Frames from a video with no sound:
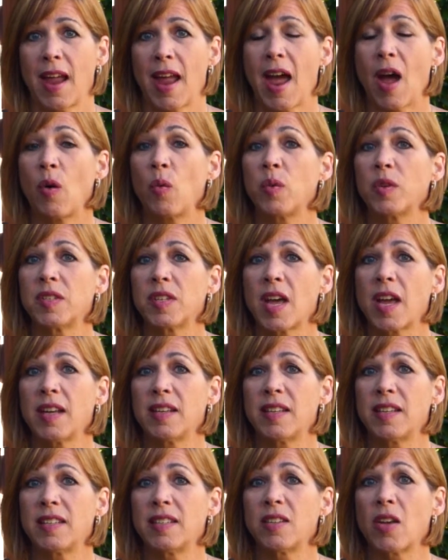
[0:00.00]
How was I
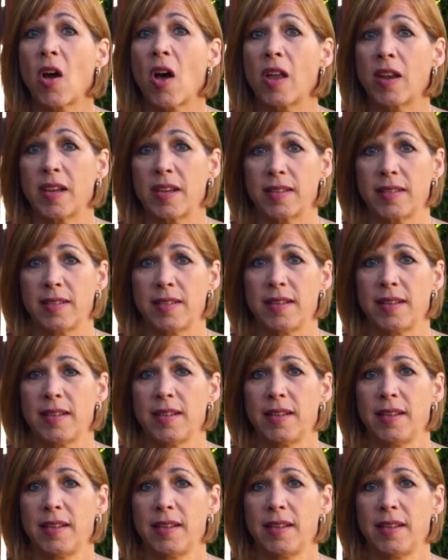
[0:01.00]
dishonest?